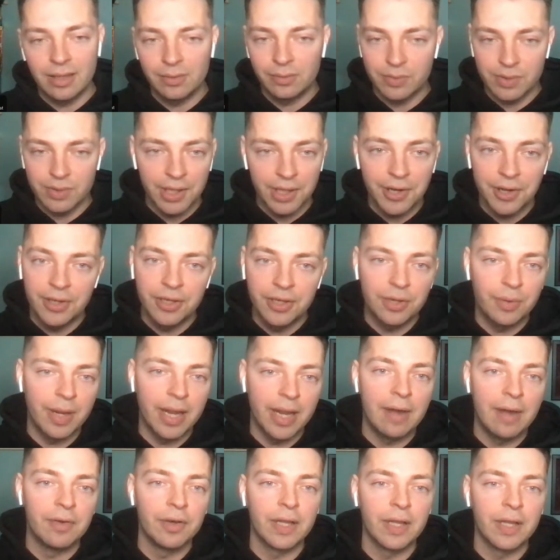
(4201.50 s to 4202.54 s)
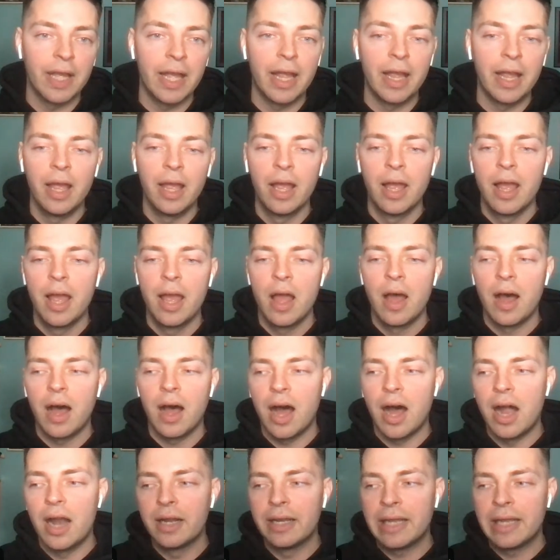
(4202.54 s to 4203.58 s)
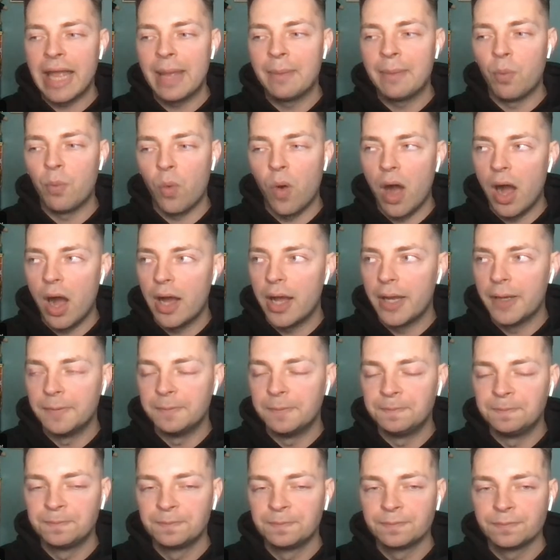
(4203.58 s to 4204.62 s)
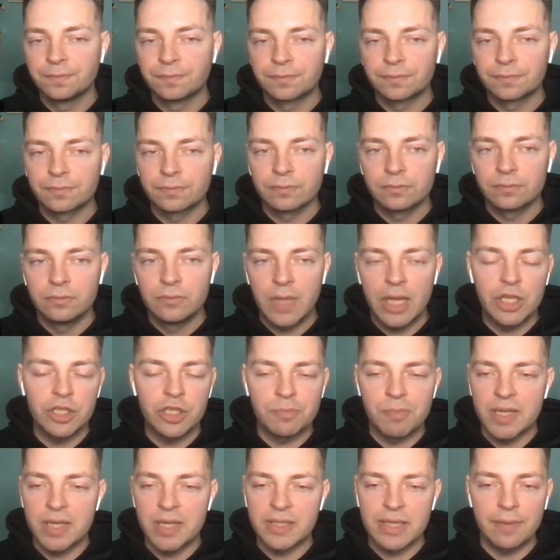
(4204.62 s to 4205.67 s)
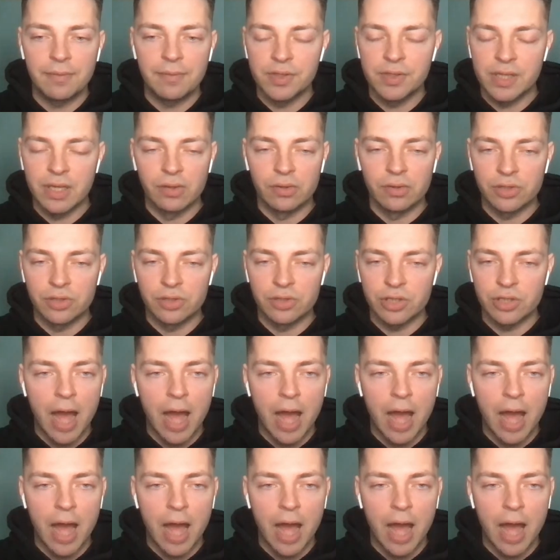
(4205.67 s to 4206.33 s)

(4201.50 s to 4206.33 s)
was literally doing everything. On game one, he just missed every single shot.